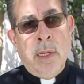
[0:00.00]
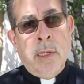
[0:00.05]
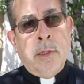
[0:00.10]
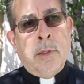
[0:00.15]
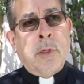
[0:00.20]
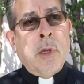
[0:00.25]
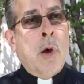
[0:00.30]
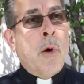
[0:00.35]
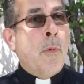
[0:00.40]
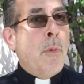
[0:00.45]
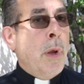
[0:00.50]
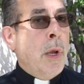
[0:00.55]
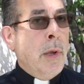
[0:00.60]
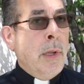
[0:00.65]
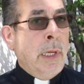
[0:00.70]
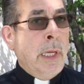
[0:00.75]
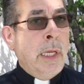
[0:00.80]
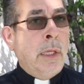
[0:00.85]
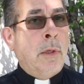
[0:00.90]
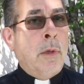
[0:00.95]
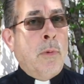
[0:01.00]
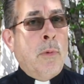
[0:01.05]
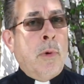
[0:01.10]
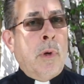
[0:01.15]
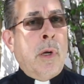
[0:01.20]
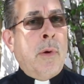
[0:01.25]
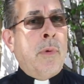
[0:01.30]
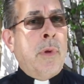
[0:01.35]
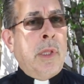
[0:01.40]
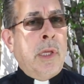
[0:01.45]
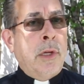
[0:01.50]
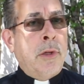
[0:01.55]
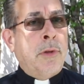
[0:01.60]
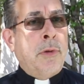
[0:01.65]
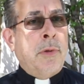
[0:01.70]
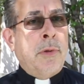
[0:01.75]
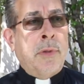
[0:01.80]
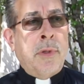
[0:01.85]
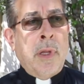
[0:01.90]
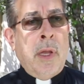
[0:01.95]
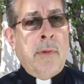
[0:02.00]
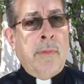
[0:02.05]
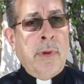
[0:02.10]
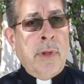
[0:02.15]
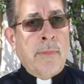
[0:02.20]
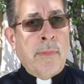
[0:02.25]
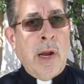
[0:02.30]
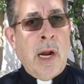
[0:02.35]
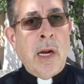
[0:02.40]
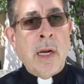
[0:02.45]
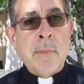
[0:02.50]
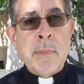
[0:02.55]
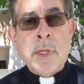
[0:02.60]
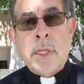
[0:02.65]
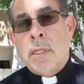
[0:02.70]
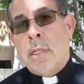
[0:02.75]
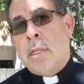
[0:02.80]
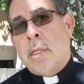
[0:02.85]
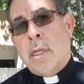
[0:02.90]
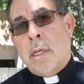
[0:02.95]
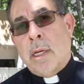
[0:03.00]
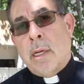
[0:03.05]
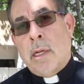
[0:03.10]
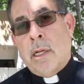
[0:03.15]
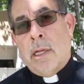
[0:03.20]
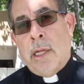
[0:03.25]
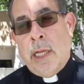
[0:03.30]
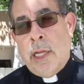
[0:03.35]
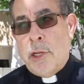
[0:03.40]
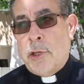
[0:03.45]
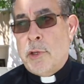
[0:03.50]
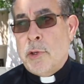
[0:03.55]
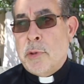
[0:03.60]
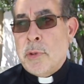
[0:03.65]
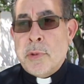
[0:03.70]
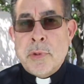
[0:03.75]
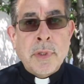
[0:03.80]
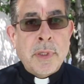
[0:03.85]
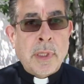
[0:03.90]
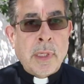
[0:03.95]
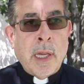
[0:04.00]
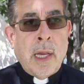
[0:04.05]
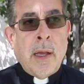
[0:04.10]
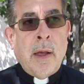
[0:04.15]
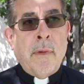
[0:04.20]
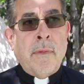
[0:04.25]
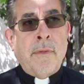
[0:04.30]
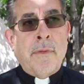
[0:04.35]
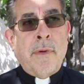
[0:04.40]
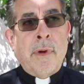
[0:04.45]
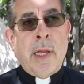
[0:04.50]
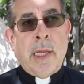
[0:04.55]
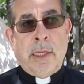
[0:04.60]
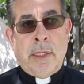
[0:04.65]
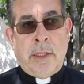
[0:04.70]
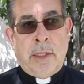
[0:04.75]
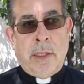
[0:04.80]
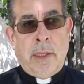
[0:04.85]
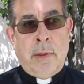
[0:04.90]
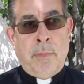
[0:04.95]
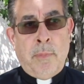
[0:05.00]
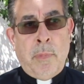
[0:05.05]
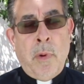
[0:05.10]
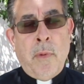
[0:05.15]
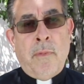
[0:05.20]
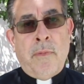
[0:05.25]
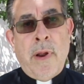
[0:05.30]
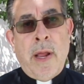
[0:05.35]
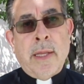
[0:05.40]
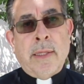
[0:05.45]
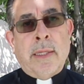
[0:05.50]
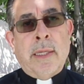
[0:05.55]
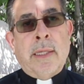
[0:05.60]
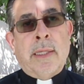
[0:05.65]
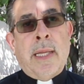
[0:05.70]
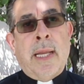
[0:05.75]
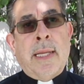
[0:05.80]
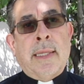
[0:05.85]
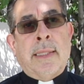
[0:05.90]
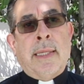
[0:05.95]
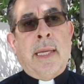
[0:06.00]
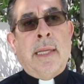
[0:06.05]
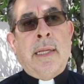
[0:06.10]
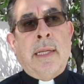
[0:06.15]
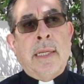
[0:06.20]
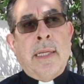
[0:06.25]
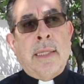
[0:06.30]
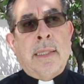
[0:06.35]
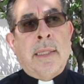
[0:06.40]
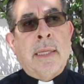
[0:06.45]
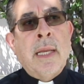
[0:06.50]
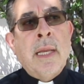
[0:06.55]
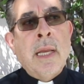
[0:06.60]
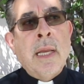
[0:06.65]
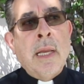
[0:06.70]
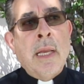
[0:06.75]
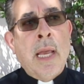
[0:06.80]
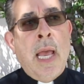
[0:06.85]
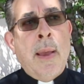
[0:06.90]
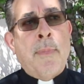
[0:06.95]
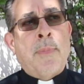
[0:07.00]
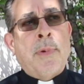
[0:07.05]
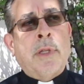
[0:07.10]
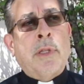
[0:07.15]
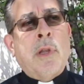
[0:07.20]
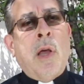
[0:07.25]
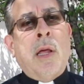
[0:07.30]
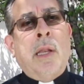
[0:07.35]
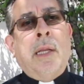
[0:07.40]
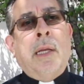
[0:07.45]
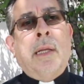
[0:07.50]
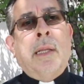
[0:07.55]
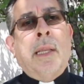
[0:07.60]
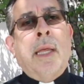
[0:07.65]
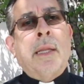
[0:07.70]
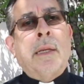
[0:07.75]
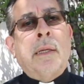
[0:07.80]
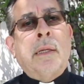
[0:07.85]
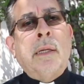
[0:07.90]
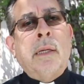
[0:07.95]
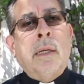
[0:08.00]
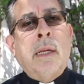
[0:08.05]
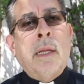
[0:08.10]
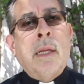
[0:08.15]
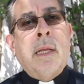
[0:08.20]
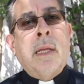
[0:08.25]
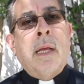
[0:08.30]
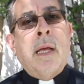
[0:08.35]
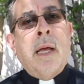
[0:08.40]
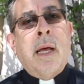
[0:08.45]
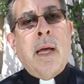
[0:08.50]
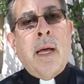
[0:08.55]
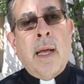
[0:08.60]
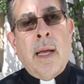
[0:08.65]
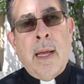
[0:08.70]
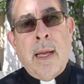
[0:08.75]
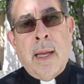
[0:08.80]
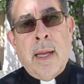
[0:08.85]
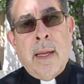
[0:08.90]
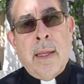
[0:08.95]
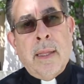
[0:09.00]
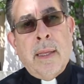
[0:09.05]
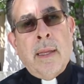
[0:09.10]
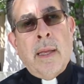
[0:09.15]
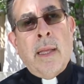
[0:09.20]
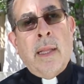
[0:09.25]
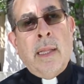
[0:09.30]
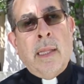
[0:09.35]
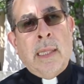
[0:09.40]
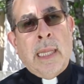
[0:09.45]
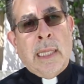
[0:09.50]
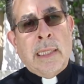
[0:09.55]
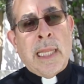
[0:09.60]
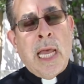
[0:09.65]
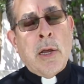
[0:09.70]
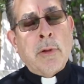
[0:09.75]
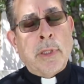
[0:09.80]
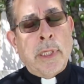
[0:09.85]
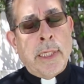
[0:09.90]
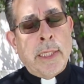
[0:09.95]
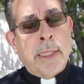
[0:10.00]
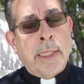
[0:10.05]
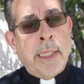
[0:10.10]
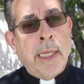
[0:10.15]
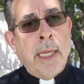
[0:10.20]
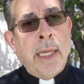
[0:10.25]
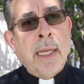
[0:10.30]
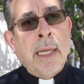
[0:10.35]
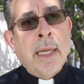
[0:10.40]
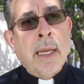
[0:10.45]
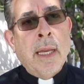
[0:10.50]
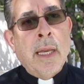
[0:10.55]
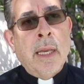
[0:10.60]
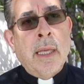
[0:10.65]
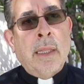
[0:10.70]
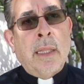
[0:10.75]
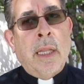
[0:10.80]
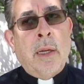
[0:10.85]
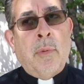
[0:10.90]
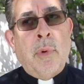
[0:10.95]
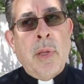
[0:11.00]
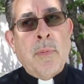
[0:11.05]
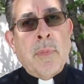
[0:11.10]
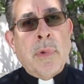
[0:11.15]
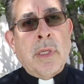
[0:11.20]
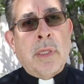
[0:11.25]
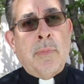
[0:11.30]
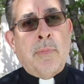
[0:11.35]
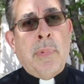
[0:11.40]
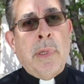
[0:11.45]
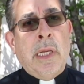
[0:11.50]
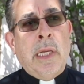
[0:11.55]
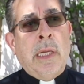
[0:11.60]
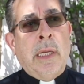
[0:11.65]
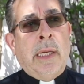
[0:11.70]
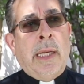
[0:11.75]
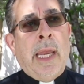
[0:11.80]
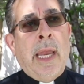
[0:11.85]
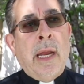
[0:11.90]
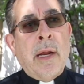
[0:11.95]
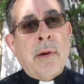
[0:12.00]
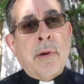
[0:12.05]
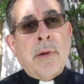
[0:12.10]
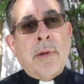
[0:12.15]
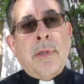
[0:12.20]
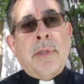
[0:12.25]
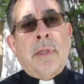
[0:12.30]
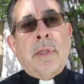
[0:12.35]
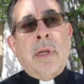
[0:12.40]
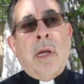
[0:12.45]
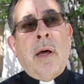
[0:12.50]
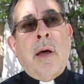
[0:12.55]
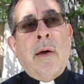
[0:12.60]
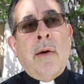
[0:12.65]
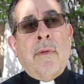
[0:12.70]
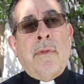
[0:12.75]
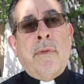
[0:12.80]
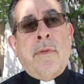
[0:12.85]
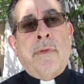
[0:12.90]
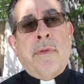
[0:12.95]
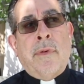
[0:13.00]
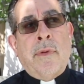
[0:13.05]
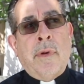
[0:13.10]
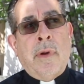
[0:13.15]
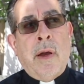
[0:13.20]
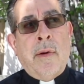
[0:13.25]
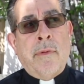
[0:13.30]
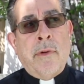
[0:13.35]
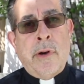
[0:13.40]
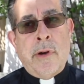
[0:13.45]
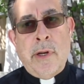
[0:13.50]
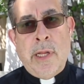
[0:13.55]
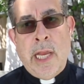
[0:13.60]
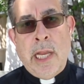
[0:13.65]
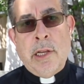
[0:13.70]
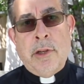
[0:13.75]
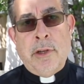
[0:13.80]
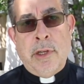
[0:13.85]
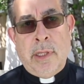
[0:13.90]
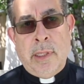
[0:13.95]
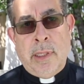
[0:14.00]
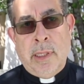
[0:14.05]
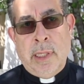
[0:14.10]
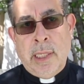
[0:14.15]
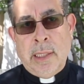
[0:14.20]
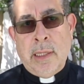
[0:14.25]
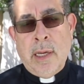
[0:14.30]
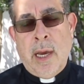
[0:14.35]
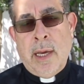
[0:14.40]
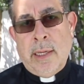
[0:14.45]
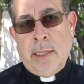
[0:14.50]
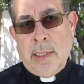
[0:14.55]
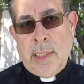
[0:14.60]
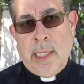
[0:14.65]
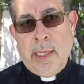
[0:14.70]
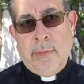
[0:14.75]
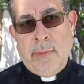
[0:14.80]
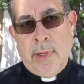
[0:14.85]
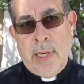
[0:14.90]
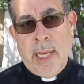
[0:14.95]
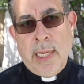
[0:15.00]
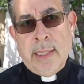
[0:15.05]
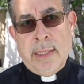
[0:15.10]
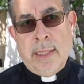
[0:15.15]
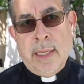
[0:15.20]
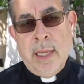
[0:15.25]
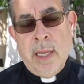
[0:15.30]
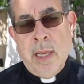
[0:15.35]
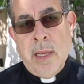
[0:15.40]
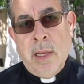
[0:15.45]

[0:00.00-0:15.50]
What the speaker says: So we need to work with issues of environment, issues of, Pope Francis has said in his apostolic letter, Laudato Si, that we must be carers of creation that God has given us.